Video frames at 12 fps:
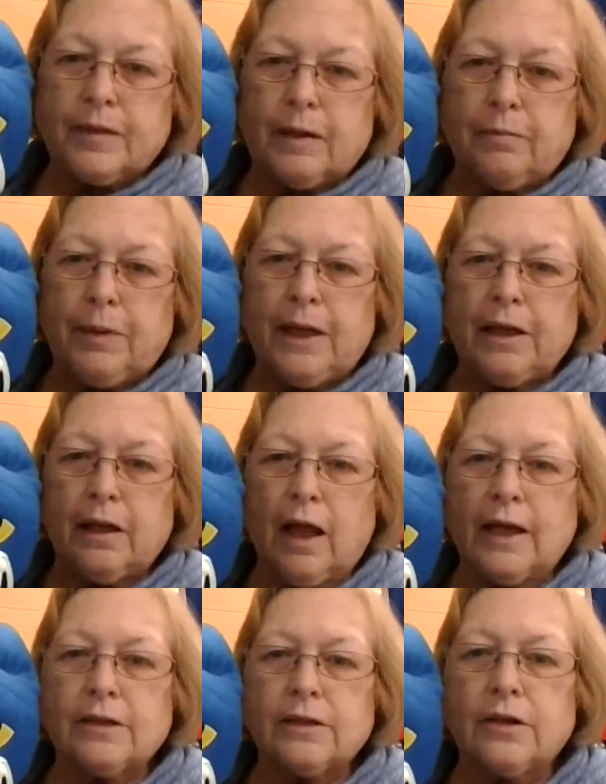Pete
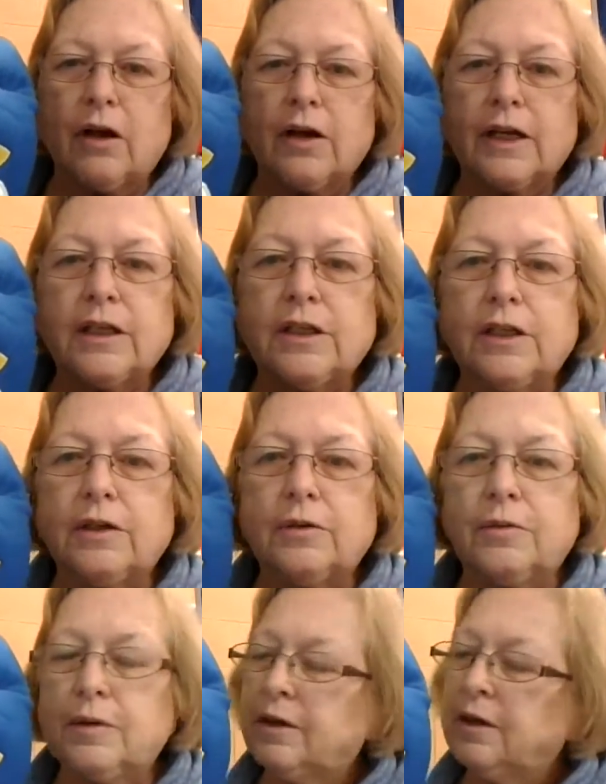likes talking to you.
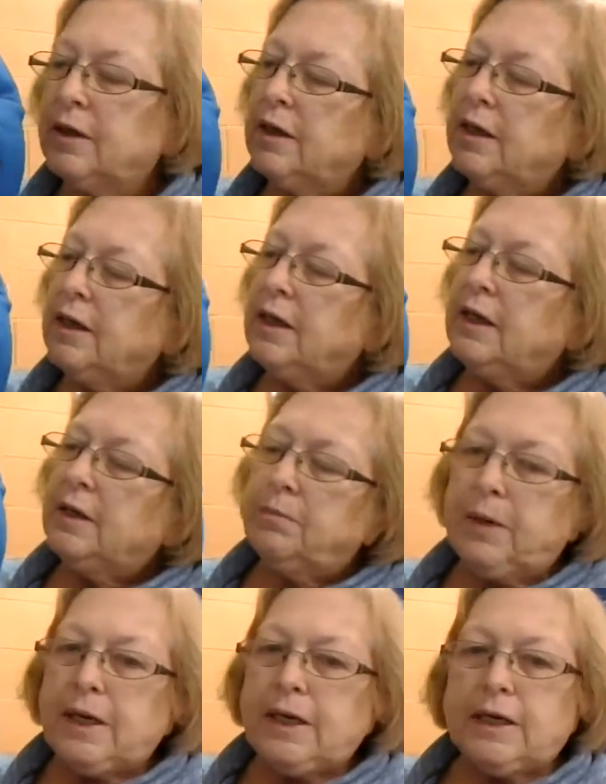
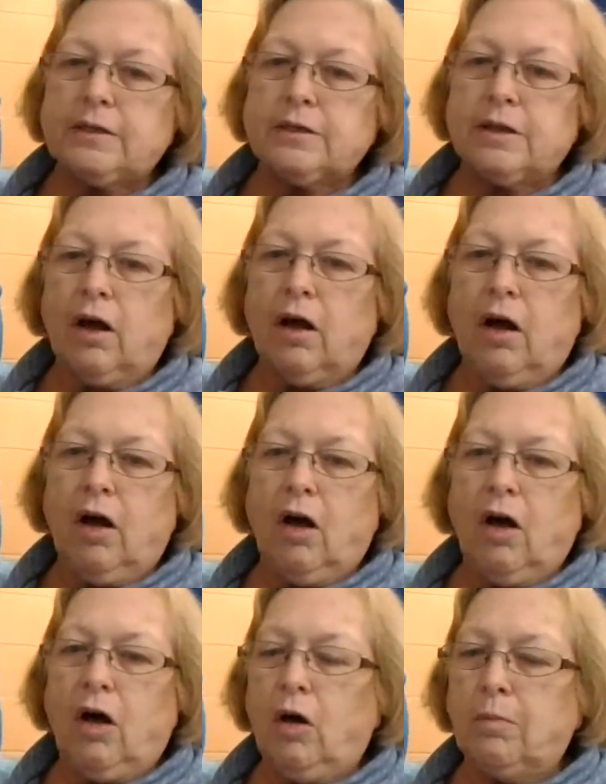Pete is
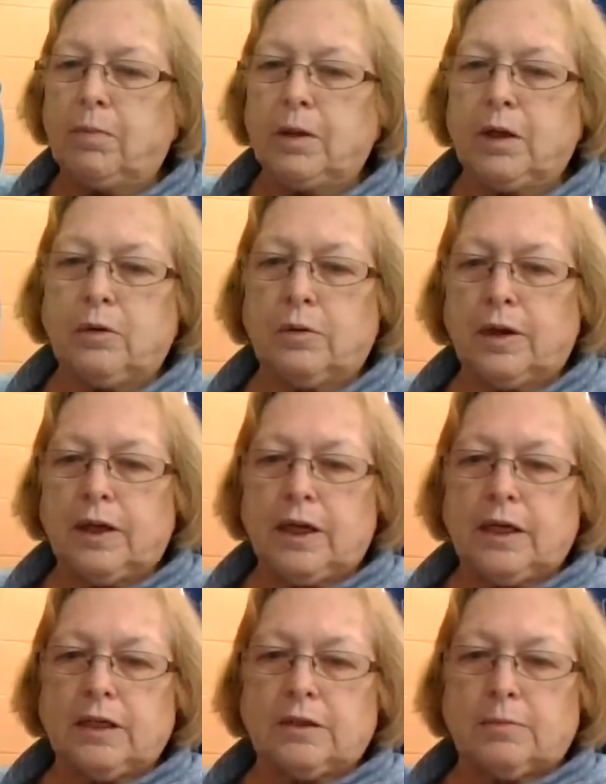all blue.
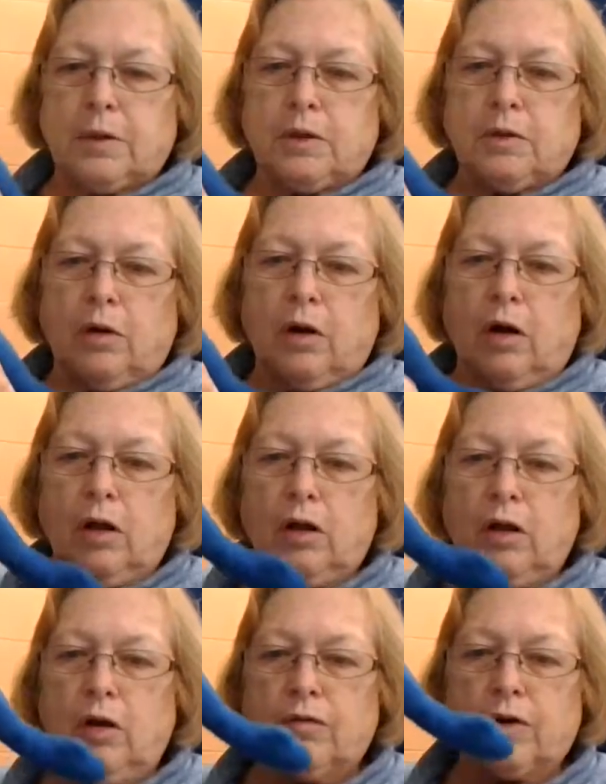He's blue all
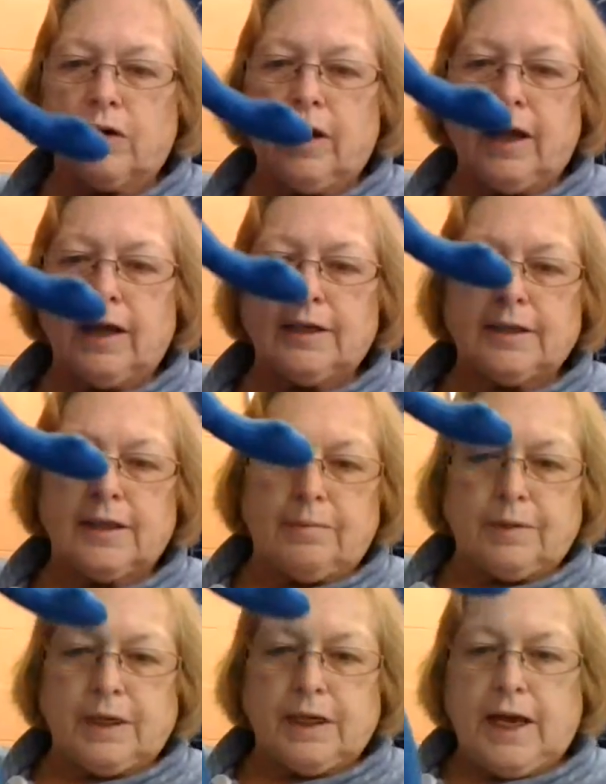over, except
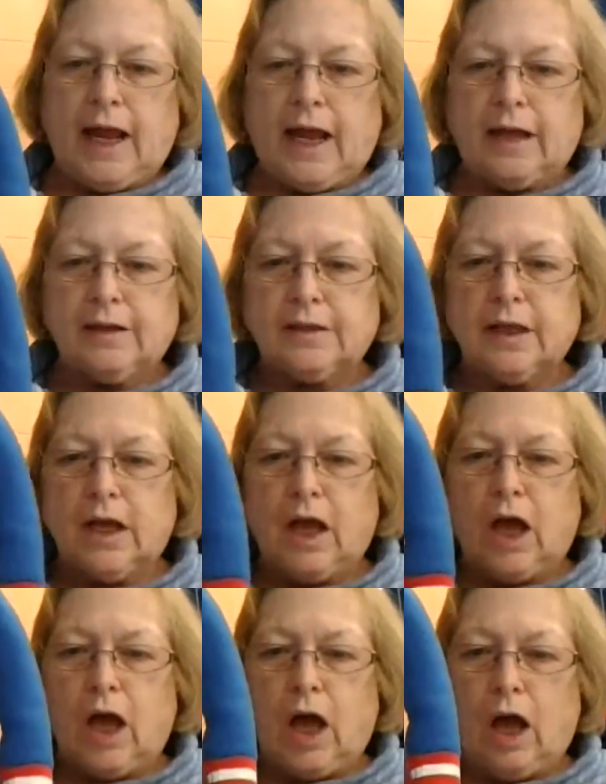he has
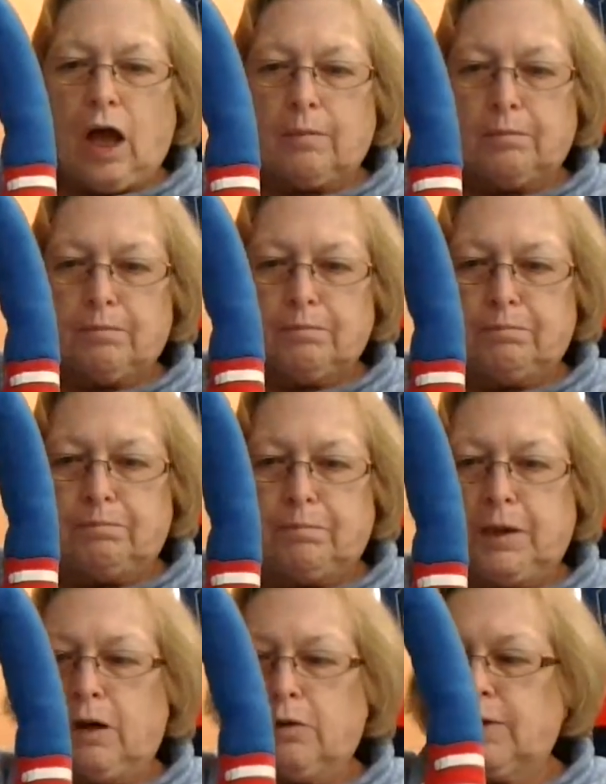
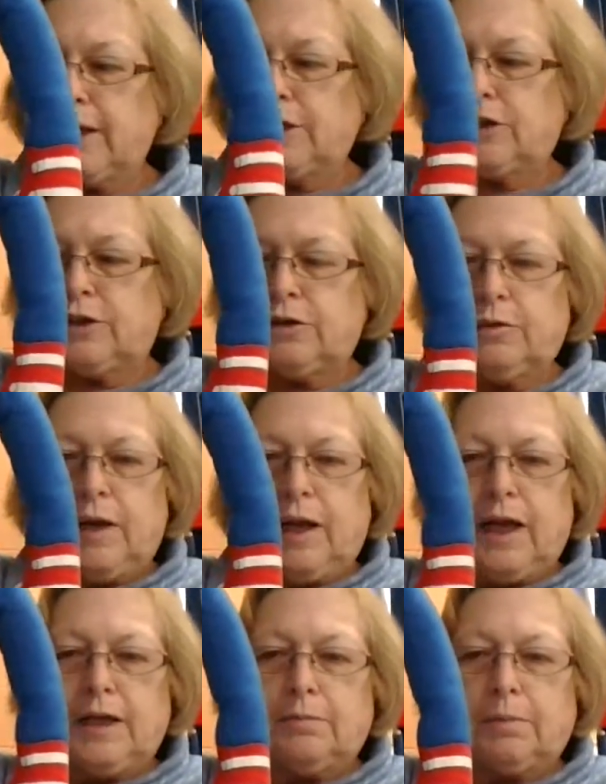a red shoe
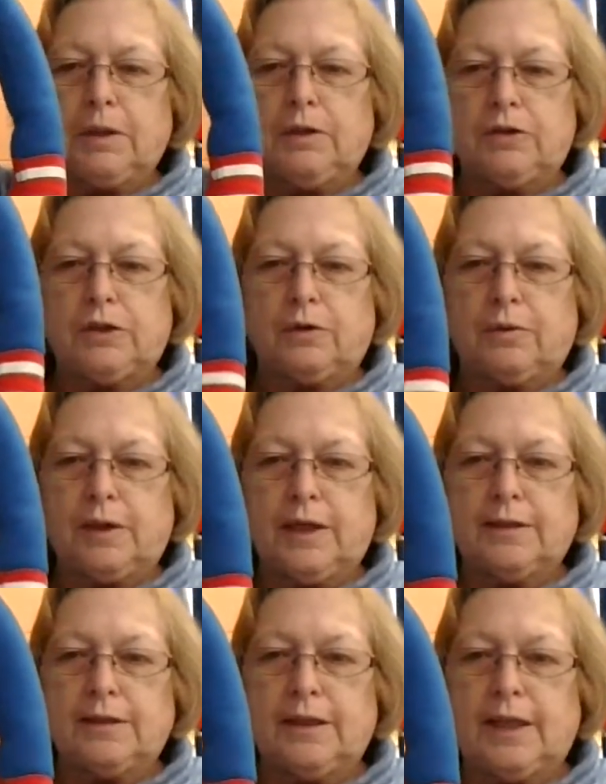and a blue shoe.
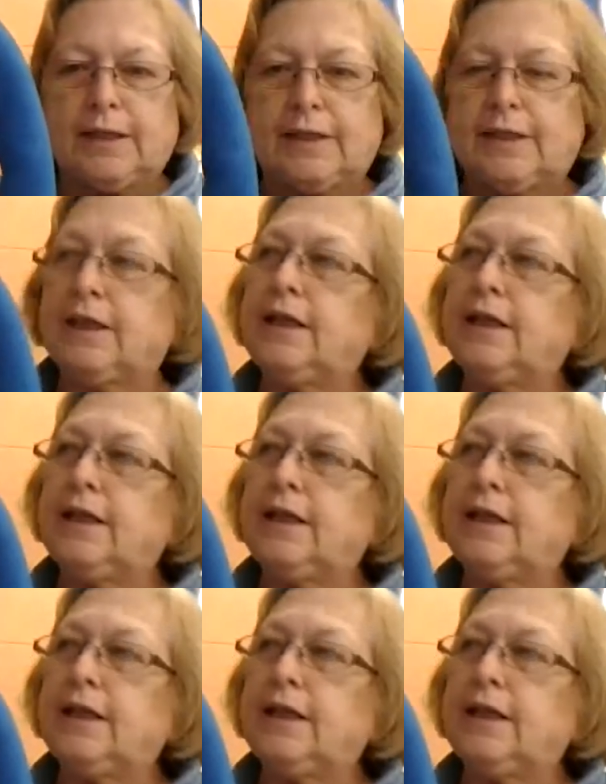Isn't that silly?